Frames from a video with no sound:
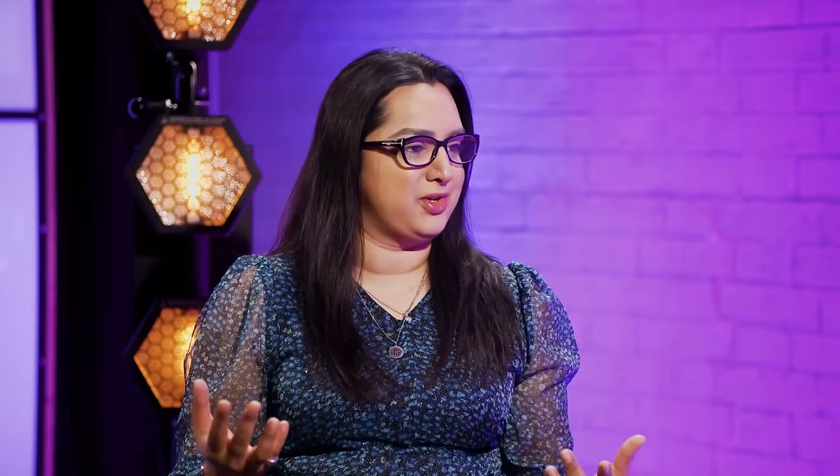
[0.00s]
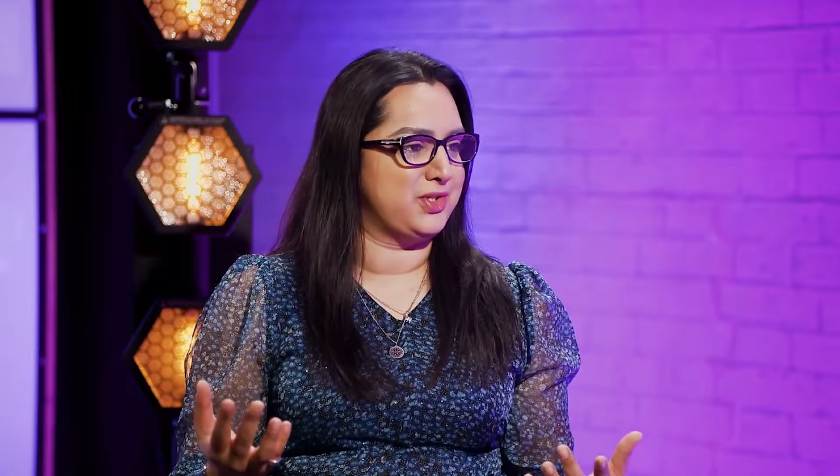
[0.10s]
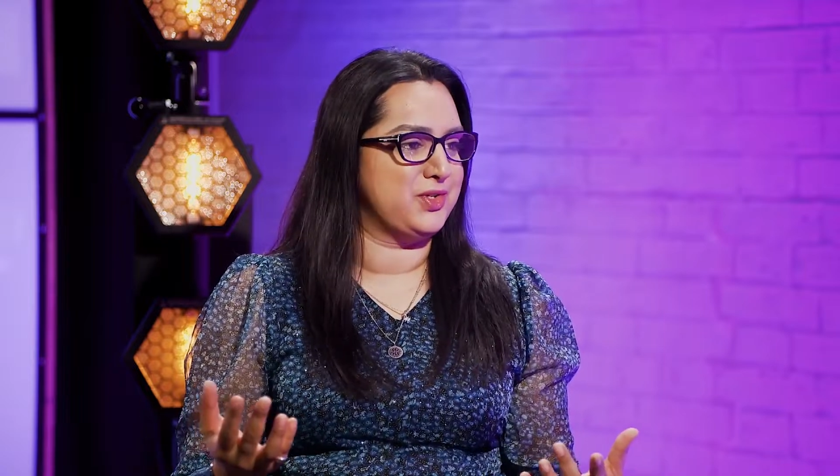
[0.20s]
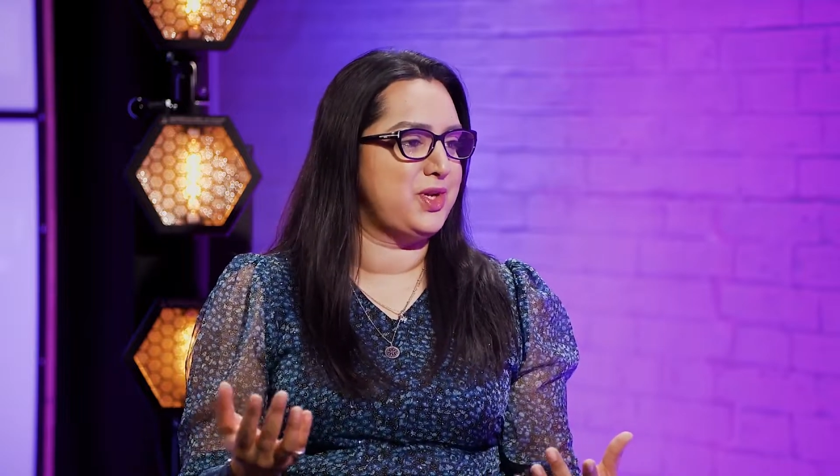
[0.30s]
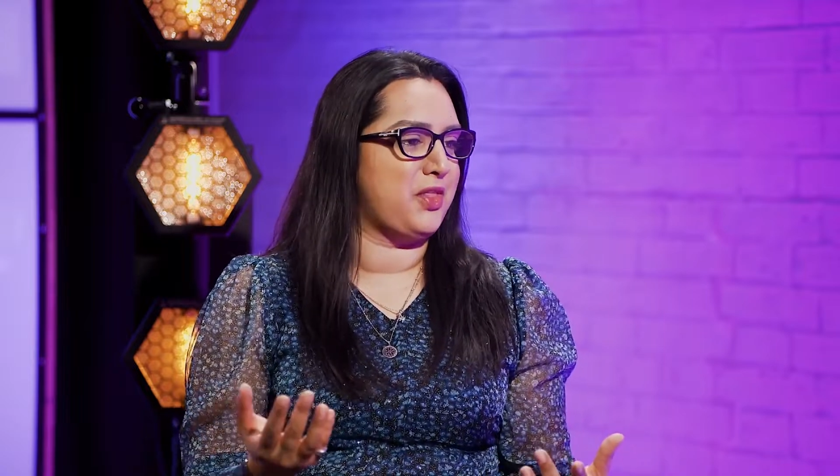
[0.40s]
So
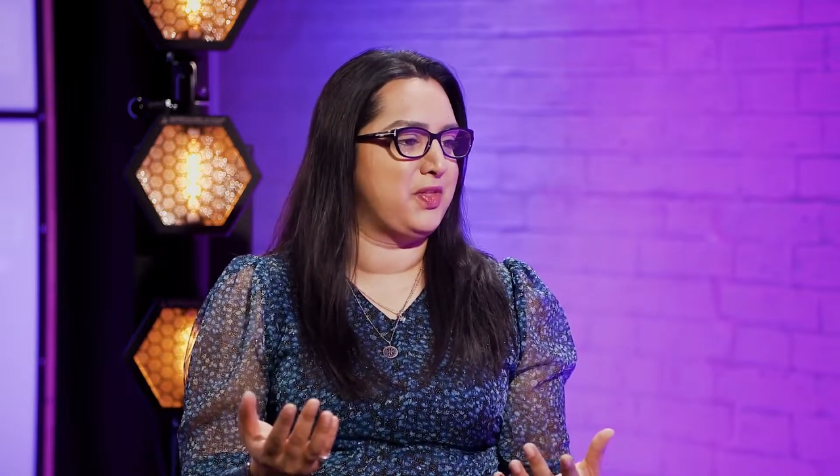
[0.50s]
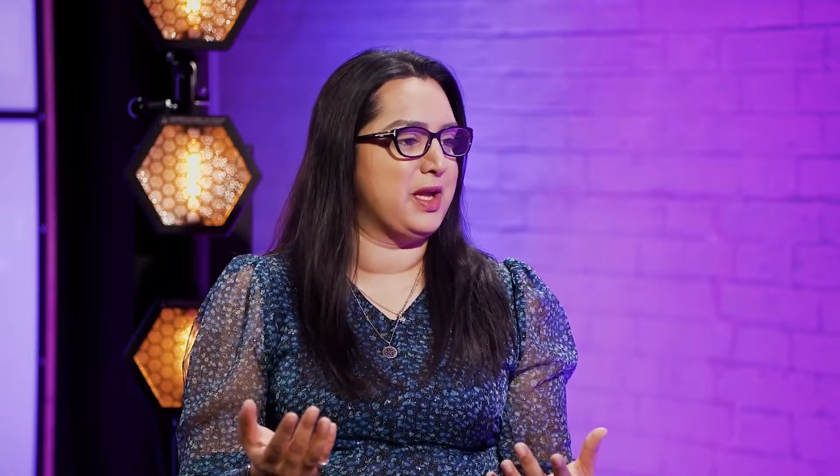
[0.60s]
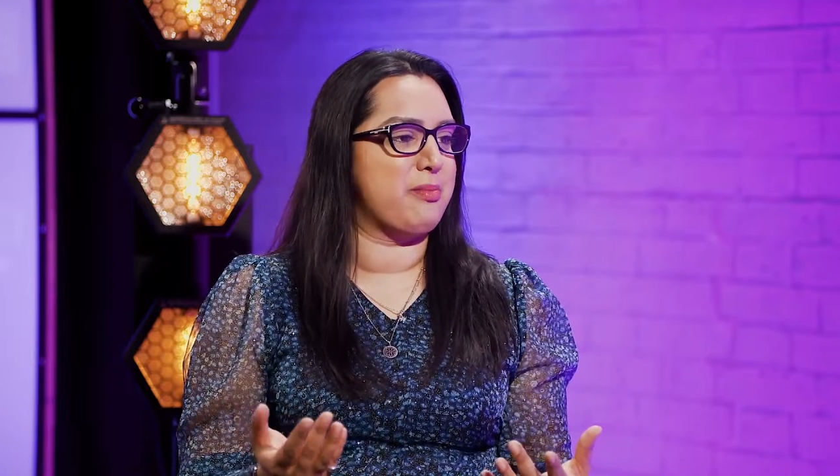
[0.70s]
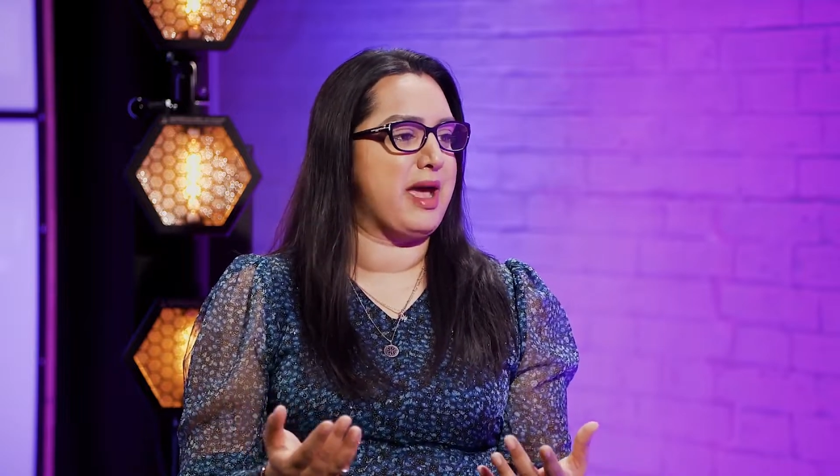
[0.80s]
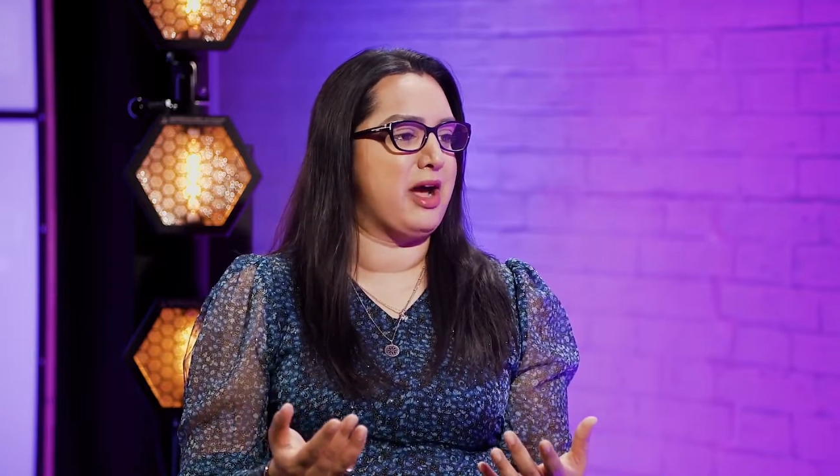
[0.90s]
there's nothing
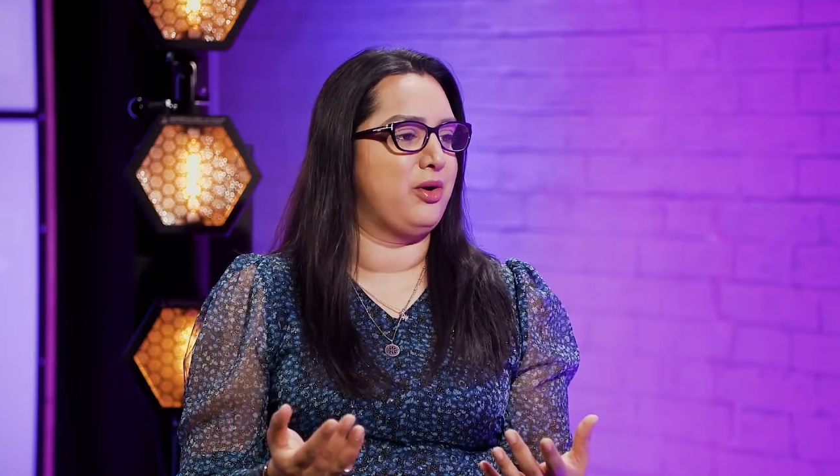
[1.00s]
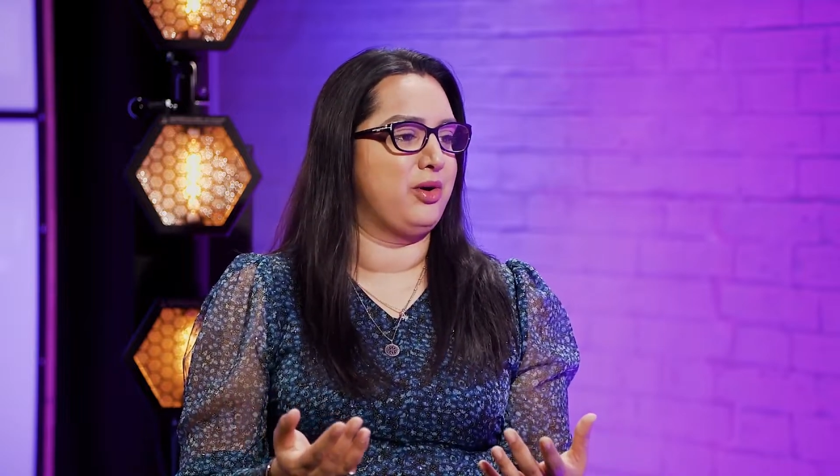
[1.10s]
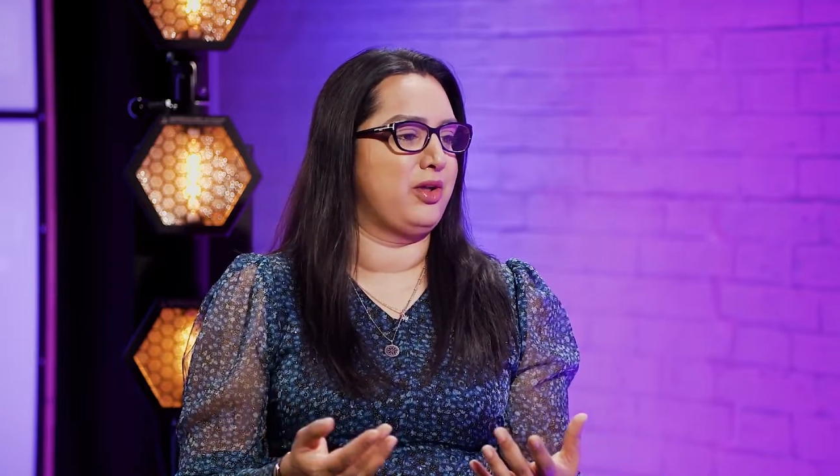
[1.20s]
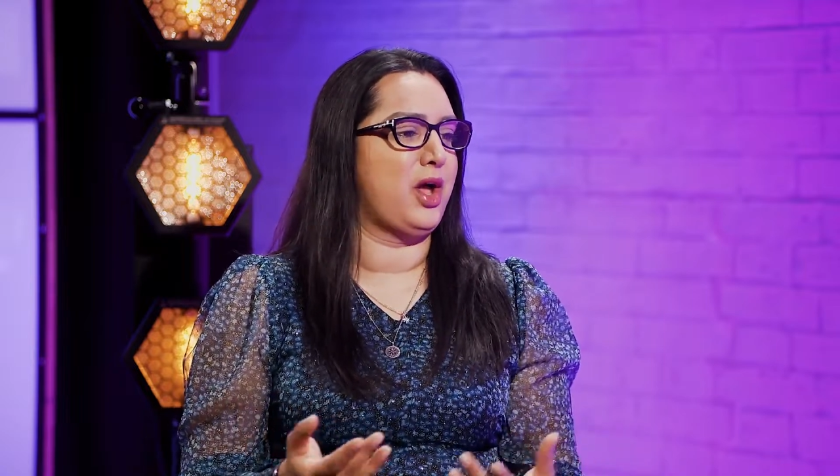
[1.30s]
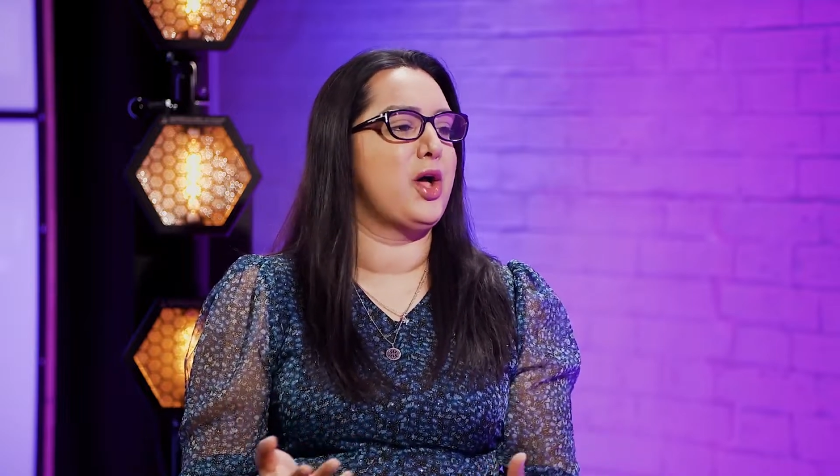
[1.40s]
about
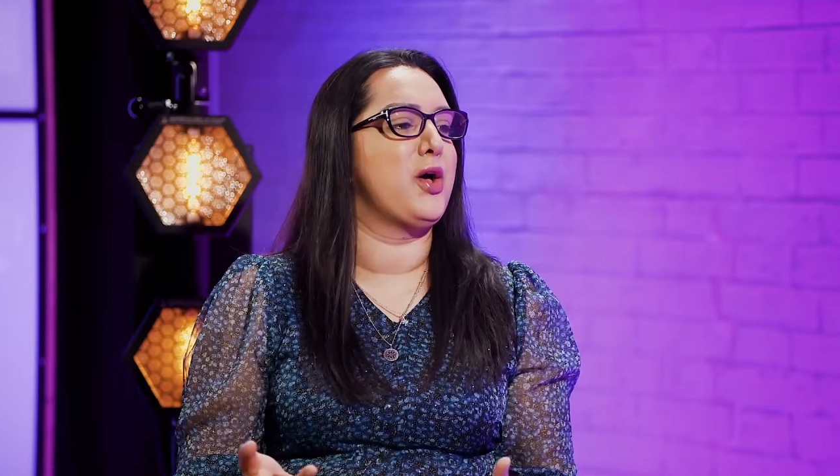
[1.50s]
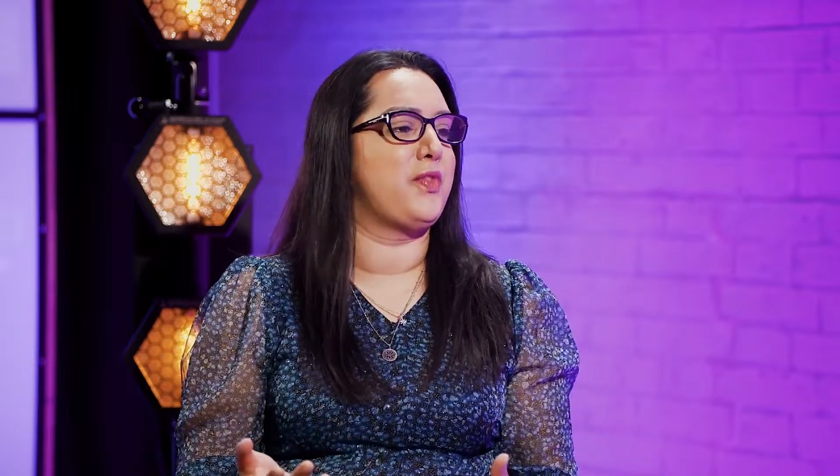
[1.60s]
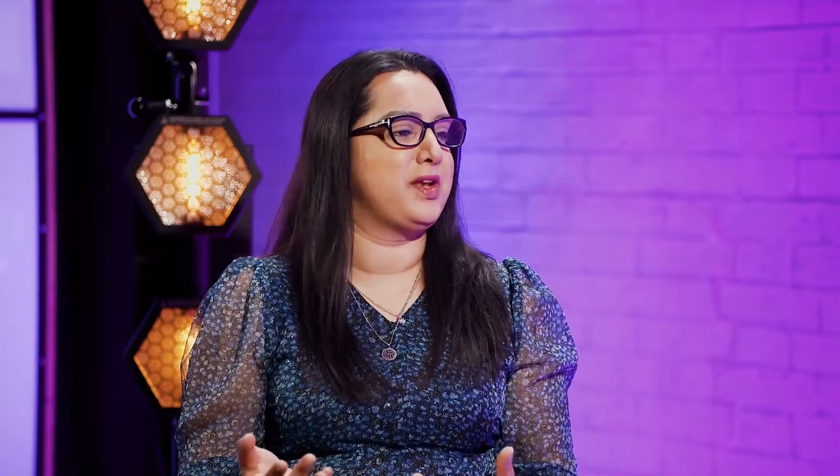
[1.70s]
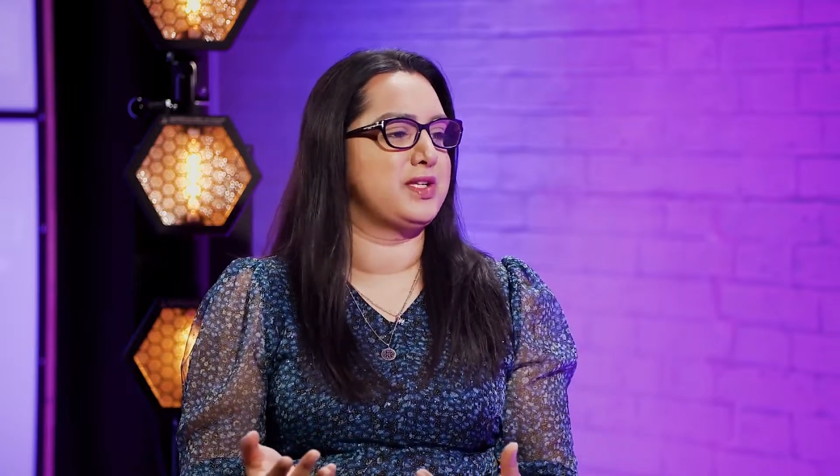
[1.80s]
her that